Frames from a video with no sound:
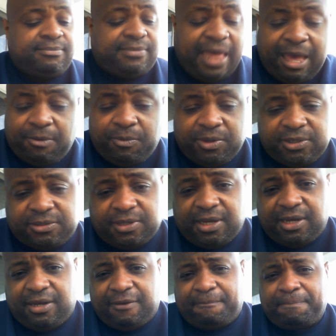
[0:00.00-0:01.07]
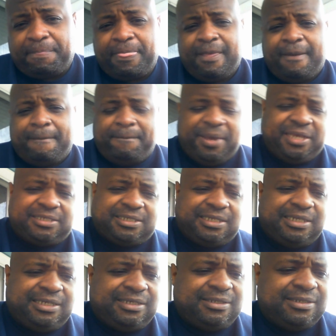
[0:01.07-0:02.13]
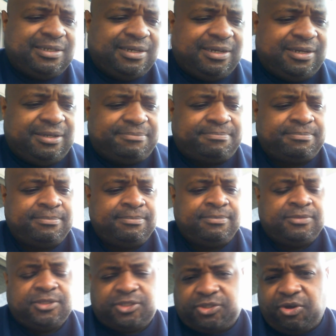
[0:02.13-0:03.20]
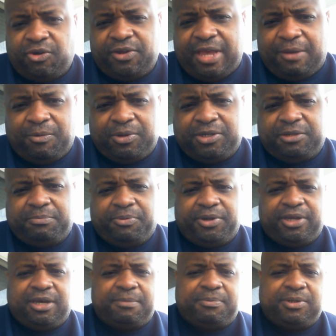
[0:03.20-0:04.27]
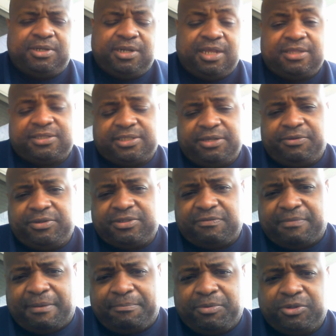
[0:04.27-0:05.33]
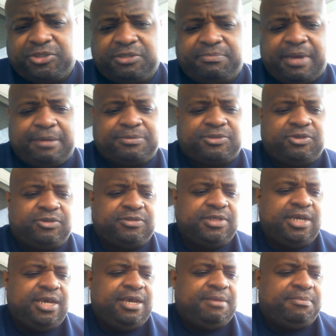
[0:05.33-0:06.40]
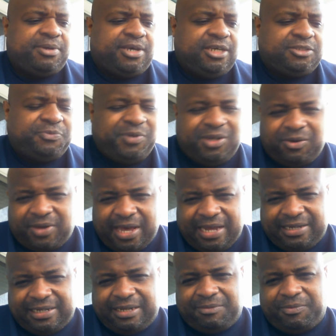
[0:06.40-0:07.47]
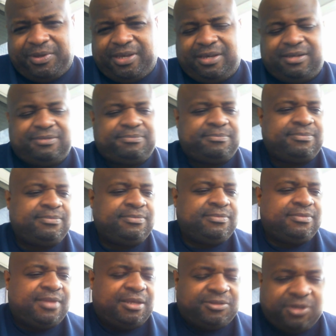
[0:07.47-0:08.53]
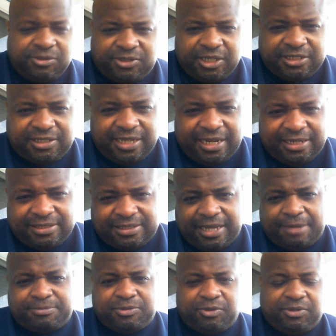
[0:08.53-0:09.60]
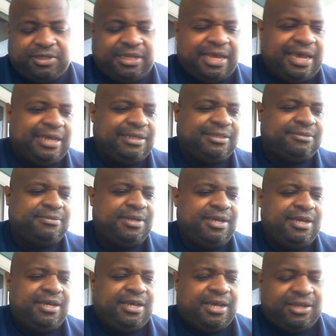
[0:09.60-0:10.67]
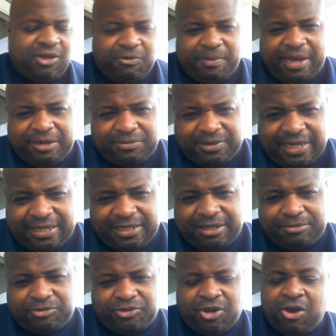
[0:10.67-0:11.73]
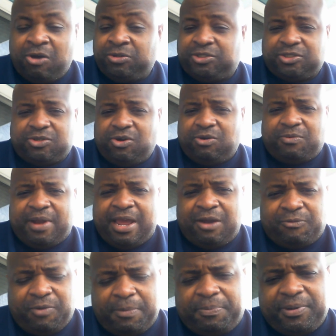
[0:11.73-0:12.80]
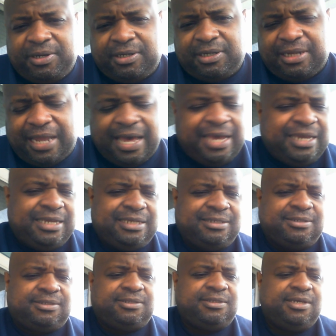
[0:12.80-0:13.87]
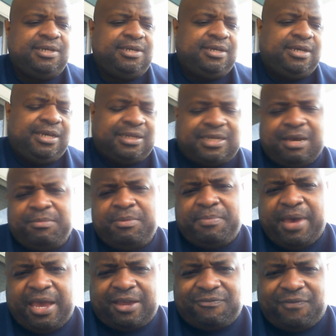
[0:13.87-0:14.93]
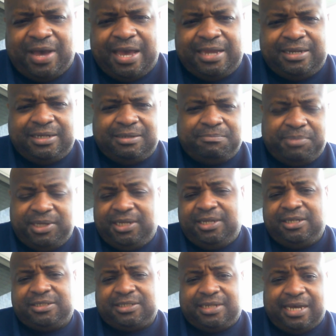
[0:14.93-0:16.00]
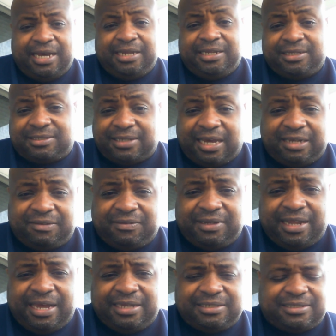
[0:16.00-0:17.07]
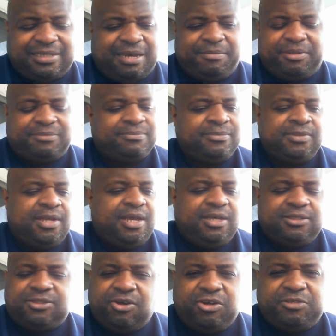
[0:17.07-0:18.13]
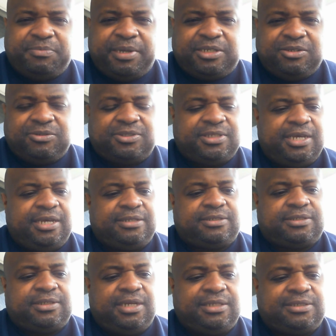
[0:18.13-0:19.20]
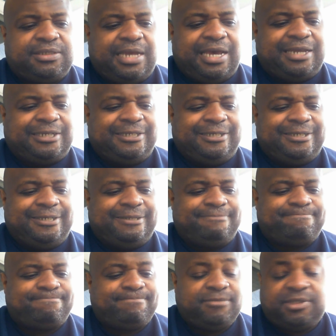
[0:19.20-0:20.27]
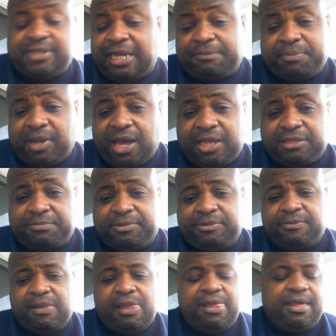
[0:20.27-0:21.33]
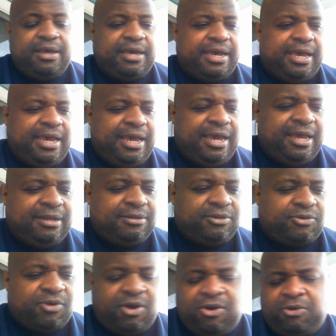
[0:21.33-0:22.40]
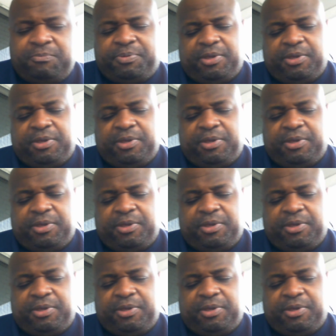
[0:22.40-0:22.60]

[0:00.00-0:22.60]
that was basically story I wanted to bring up on another series of my bullshit Bible story, because we know goddamn well there's no such thing as Samson or Delilah, and nobody was that damn strong. Just go around ripping lions and coming back finding bees and honey inside of the lion's stomach. Stories make no sense. It's not plausible, and grown